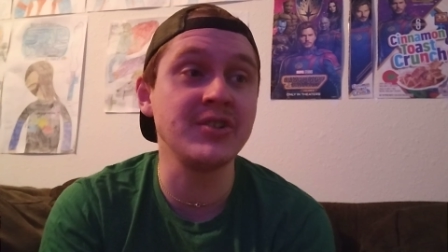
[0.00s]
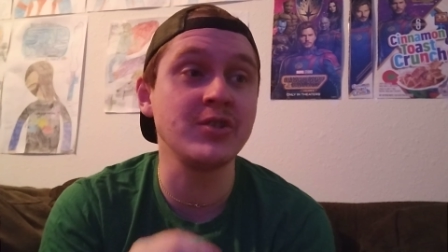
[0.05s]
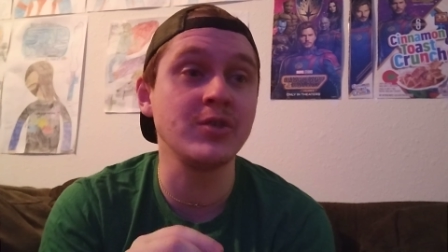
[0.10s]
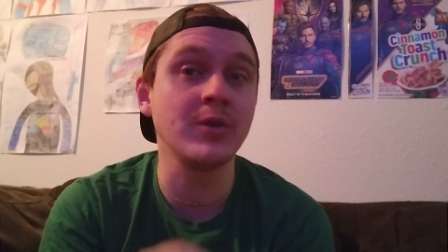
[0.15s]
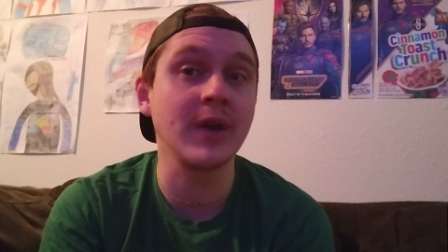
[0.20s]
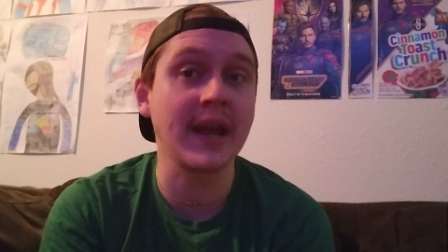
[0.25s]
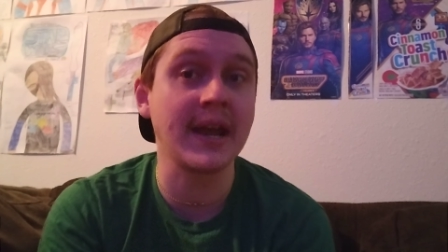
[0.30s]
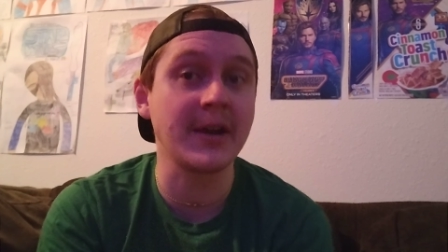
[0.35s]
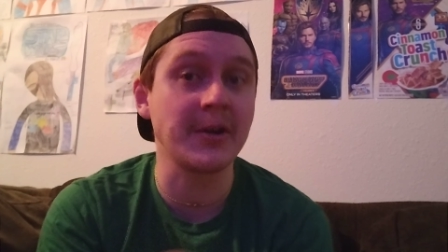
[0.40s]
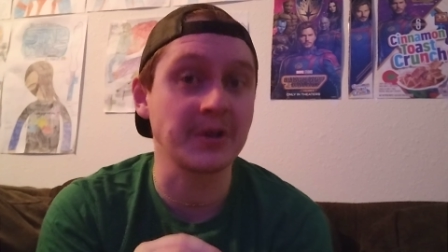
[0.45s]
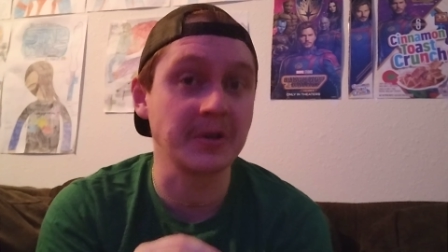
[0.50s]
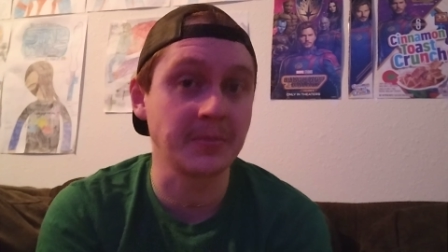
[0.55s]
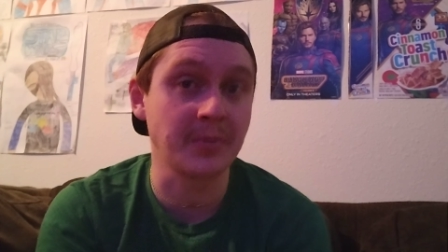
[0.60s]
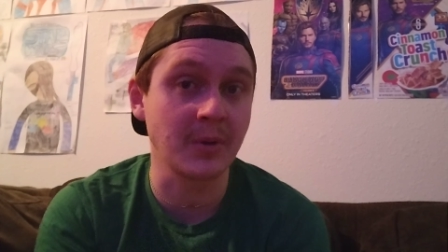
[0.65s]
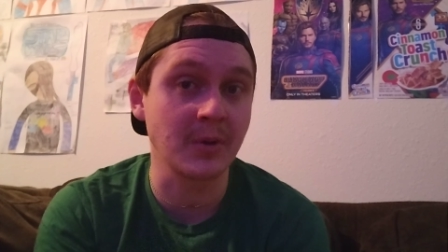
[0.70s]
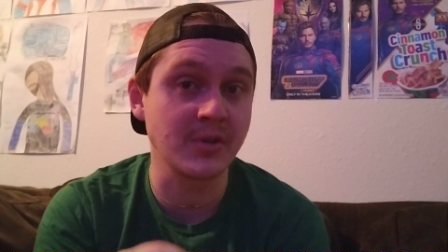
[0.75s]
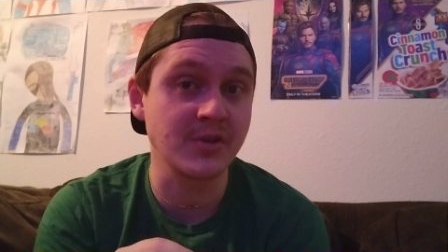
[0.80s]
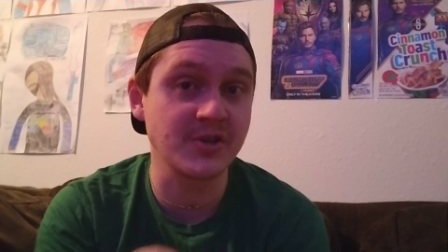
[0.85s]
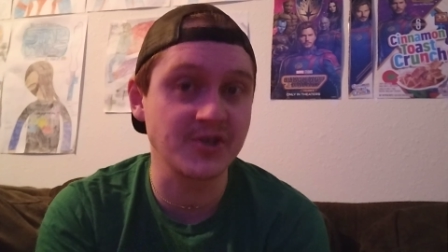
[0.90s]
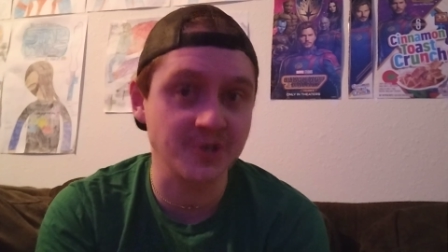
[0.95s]
to Angry
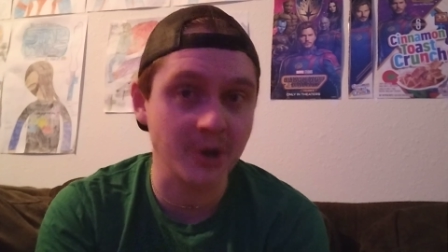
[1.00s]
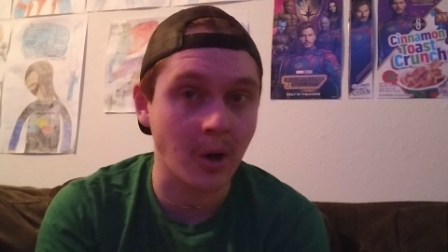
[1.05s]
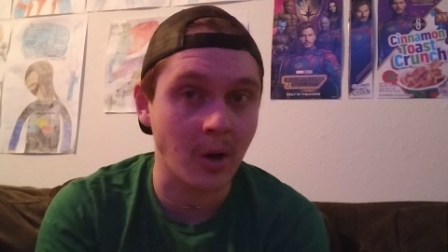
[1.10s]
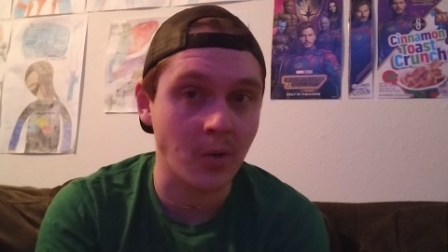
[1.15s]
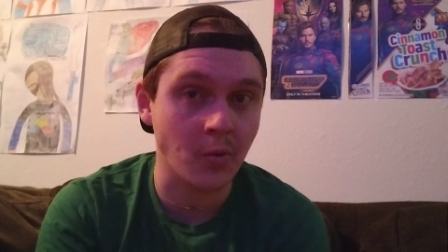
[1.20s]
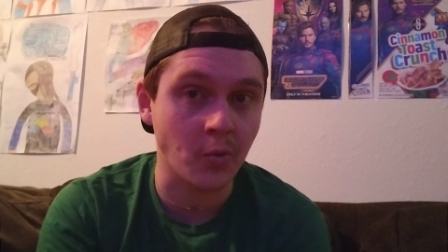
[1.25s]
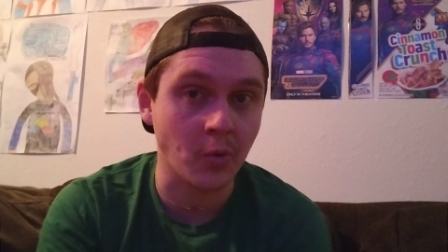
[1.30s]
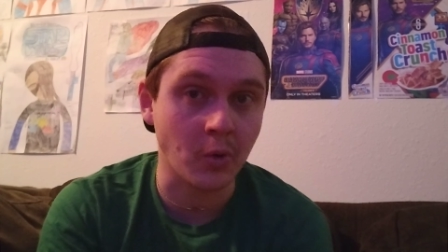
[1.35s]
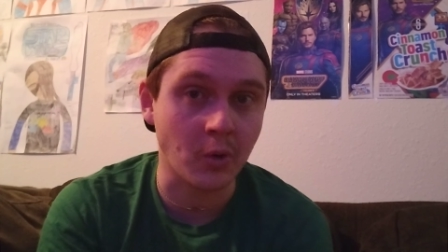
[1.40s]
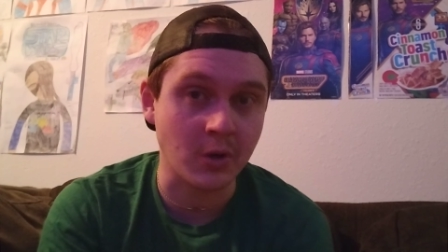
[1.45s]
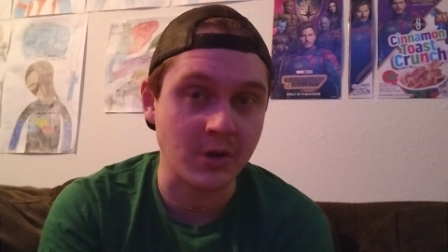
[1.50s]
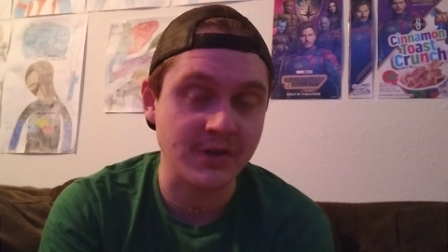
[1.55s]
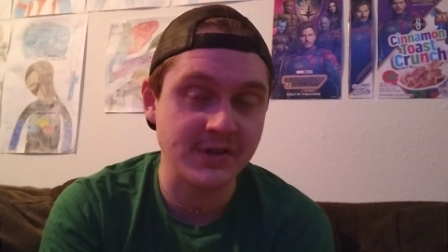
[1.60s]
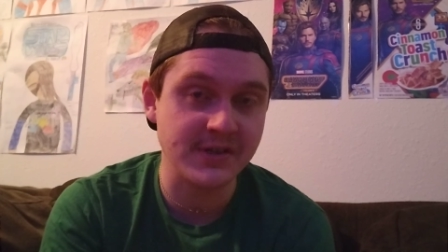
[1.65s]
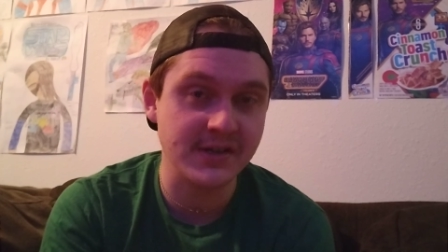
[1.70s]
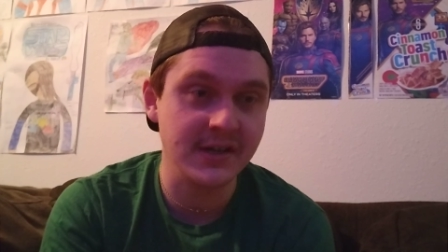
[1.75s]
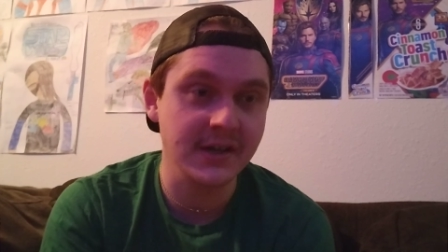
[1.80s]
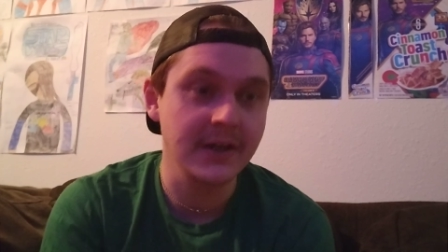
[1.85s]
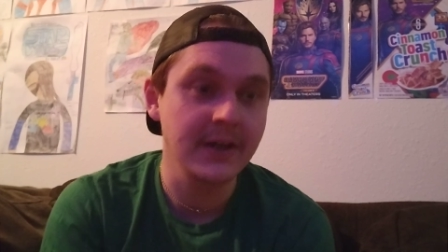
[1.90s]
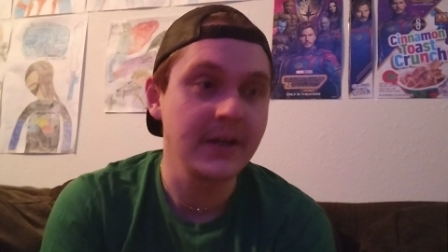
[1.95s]
Birds Star
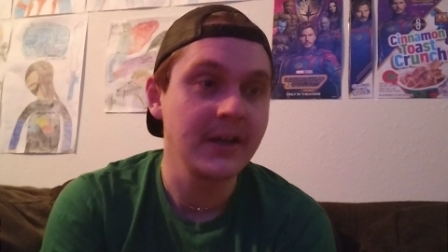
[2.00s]
Wars.